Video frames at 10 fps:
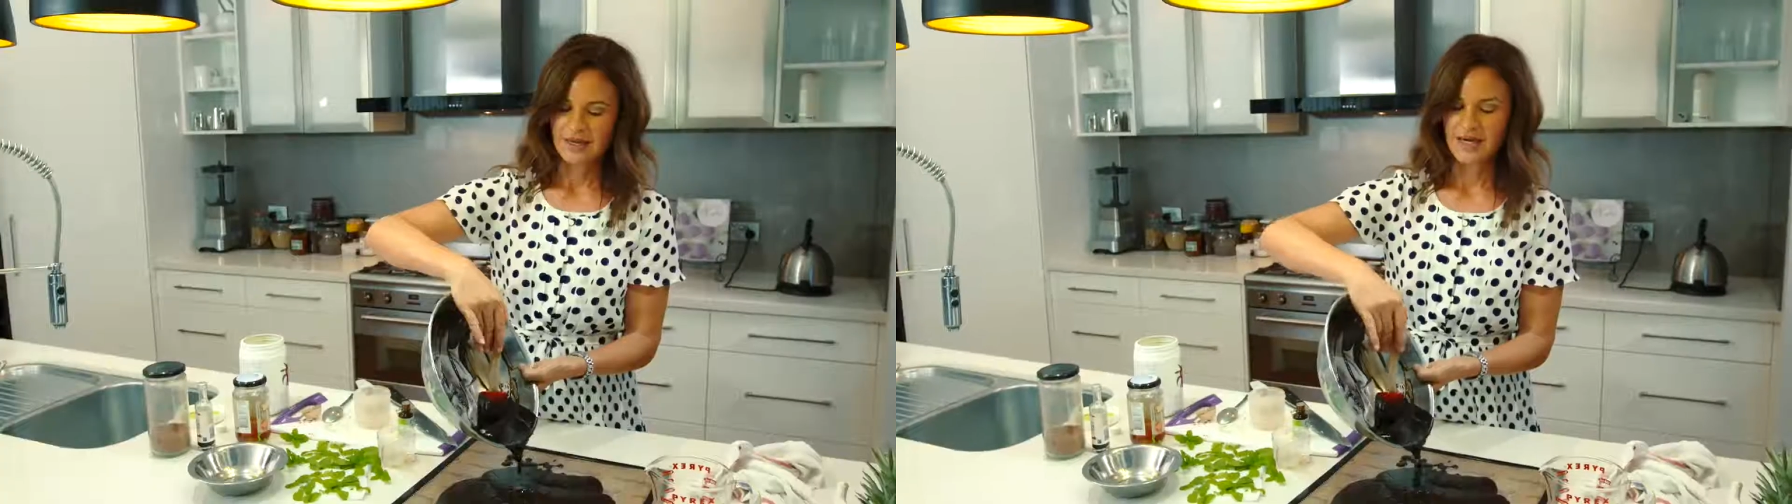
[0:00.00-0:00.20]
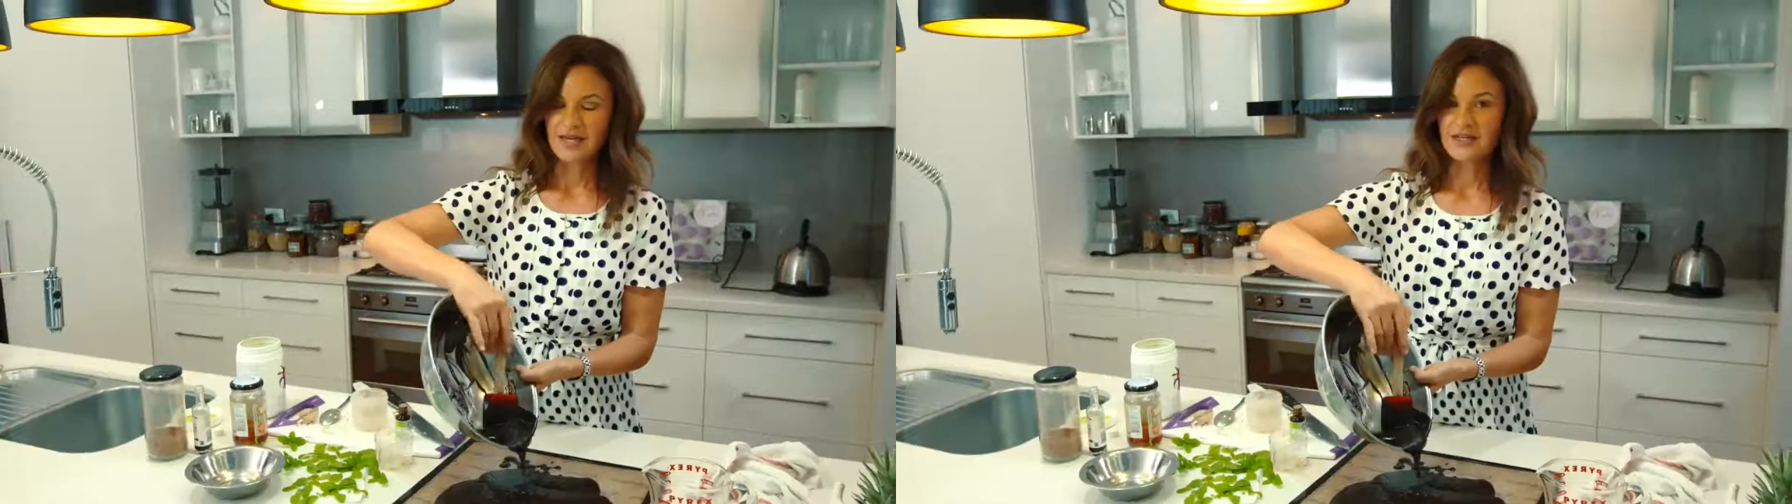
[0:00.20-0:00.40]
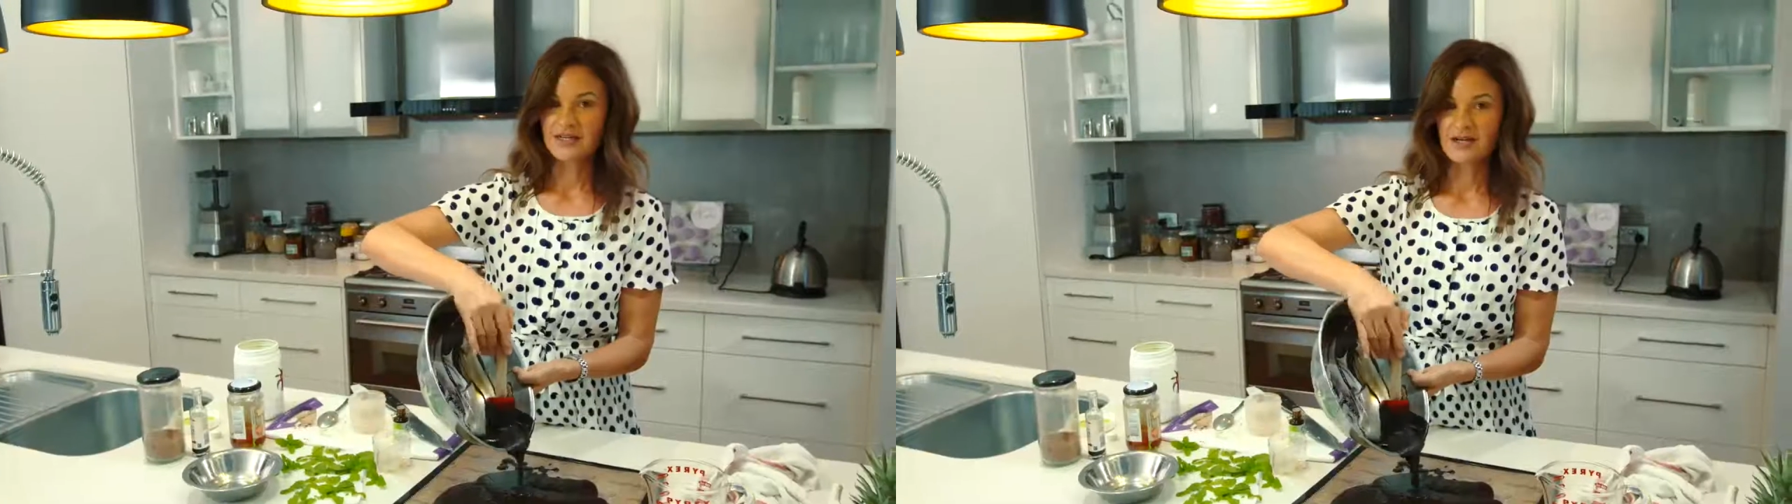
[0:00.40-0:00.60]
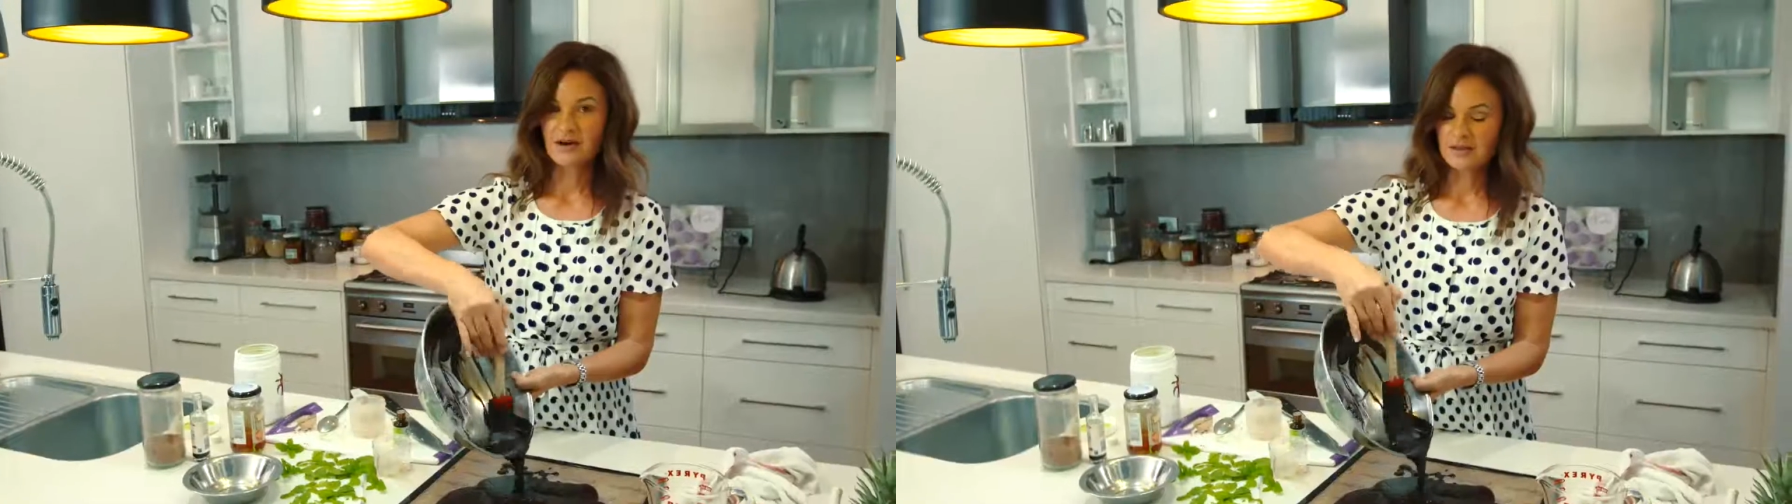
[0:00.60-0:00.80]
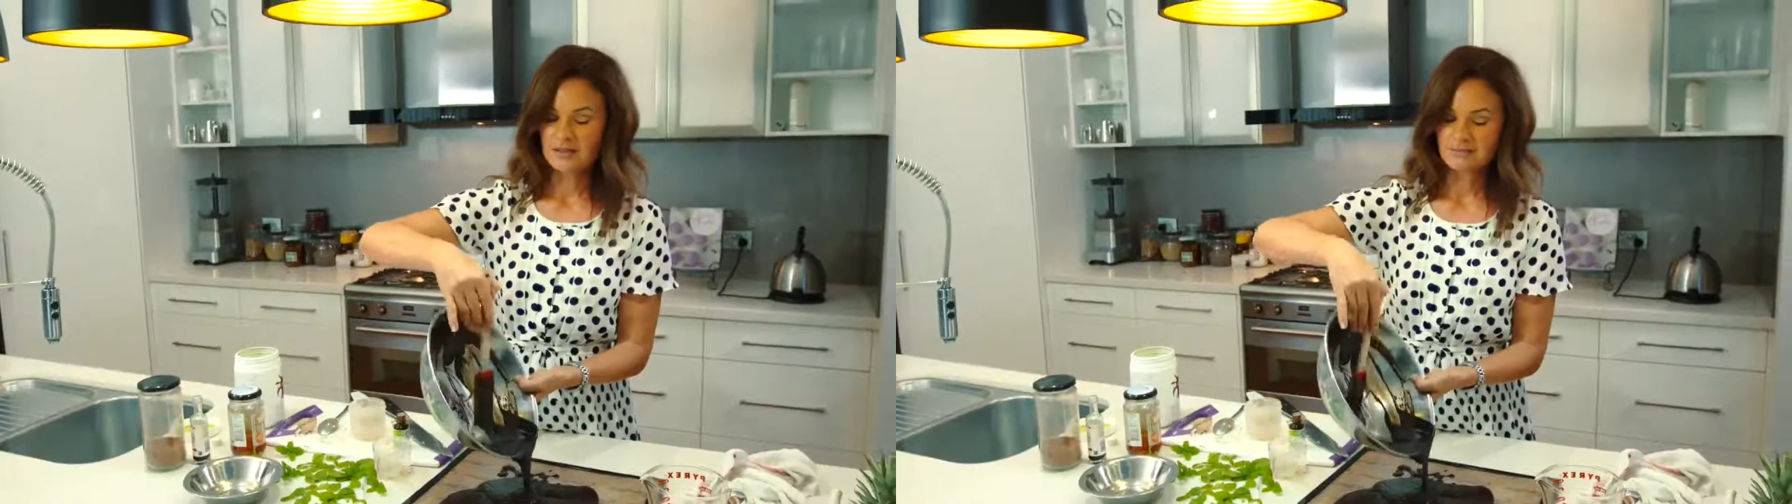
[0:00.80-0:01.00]
and you just
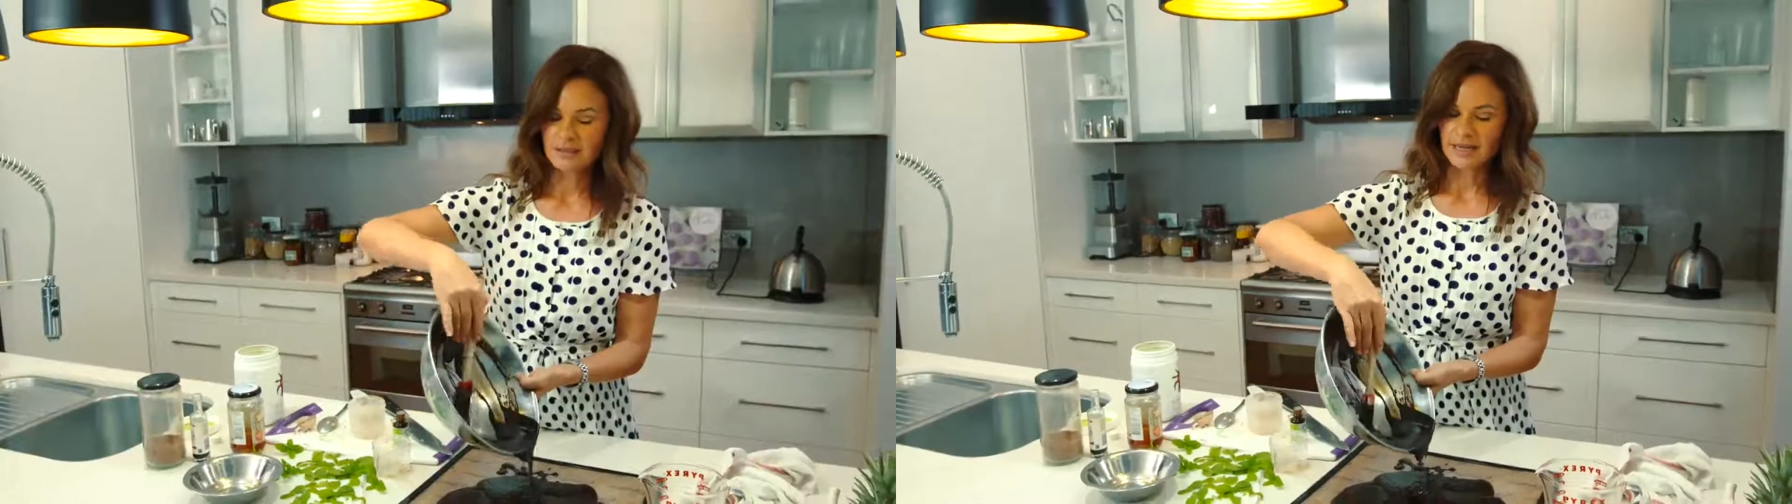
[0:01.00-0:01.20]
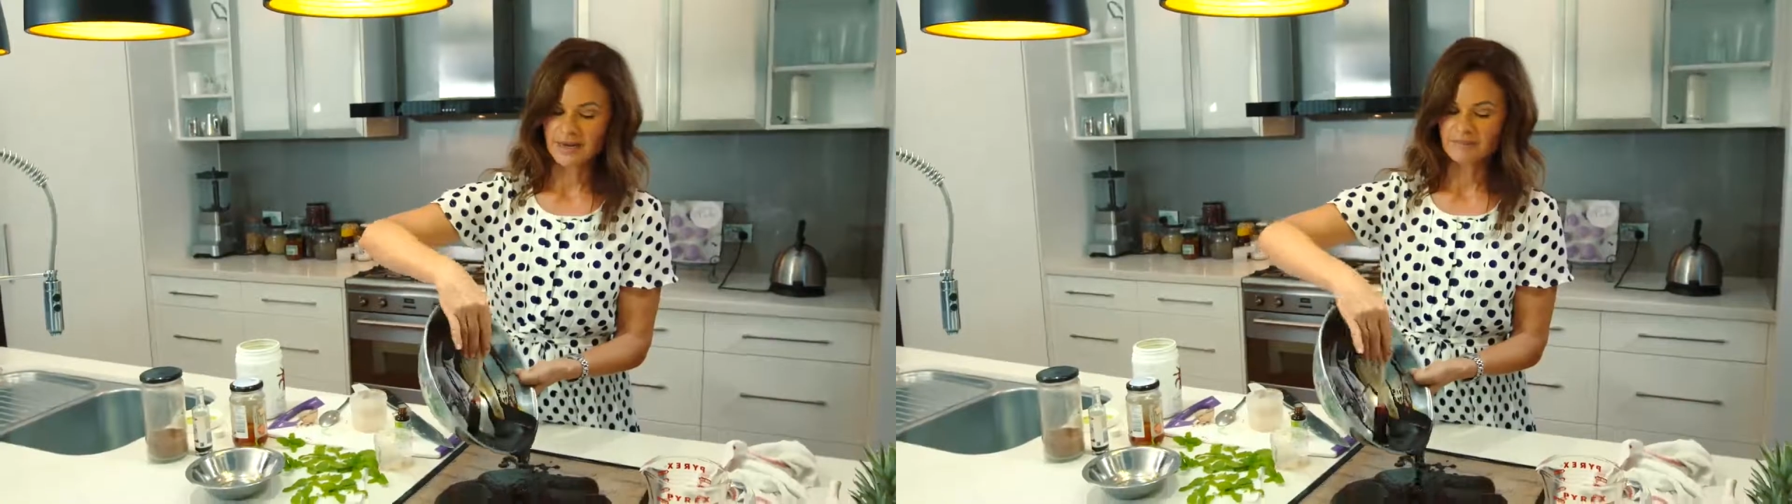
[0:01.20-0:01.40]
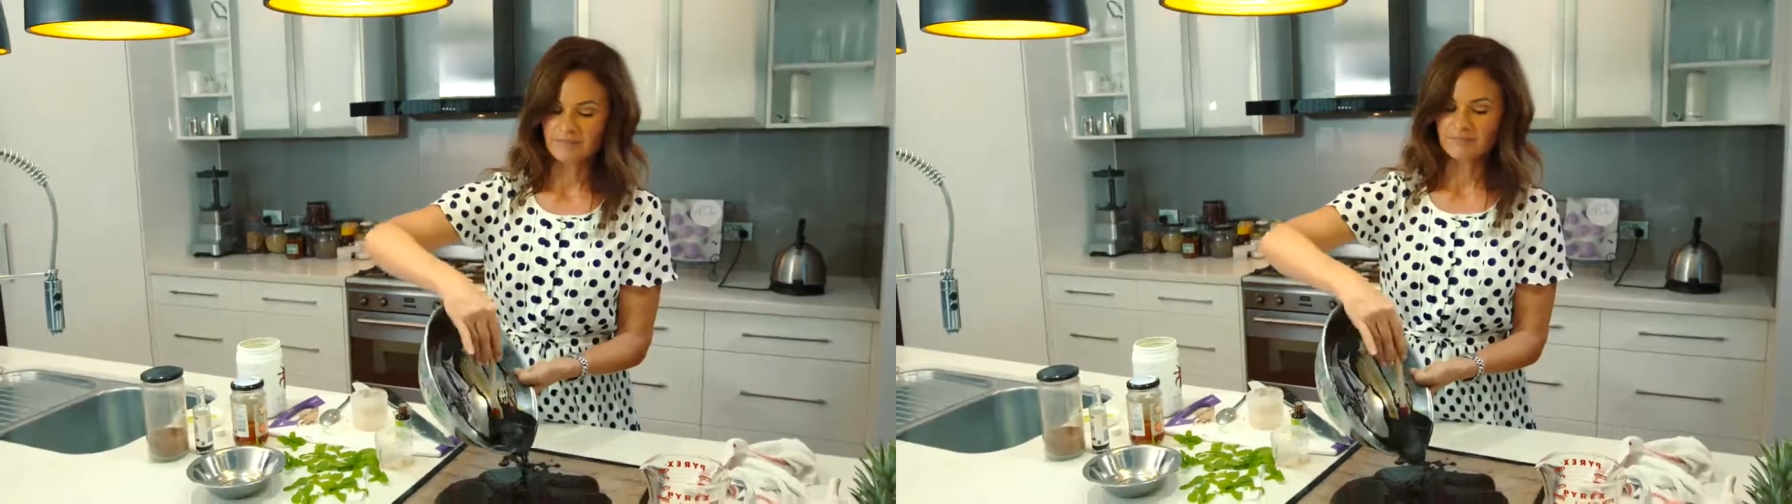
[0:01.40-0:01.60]
contemplate